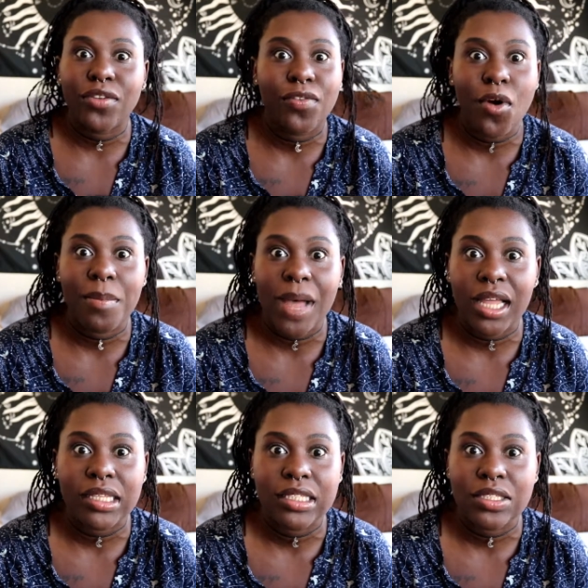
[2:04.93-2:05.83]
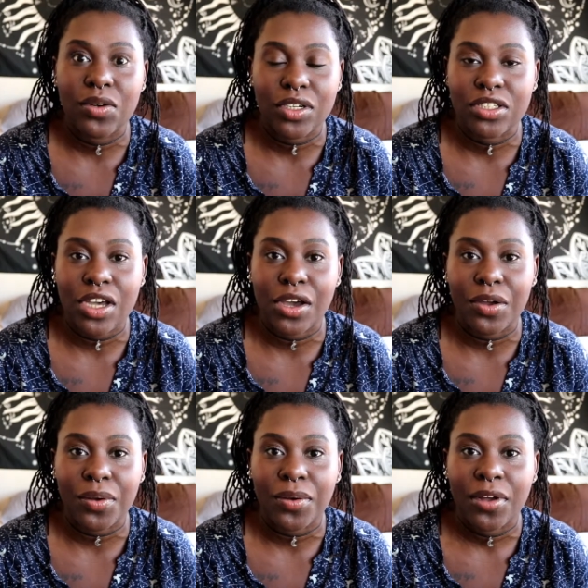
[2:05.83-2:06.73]
or four months or
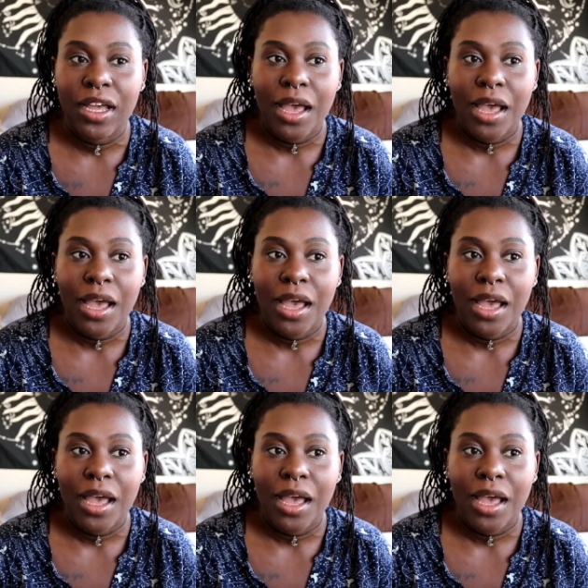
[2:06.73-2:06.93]
so,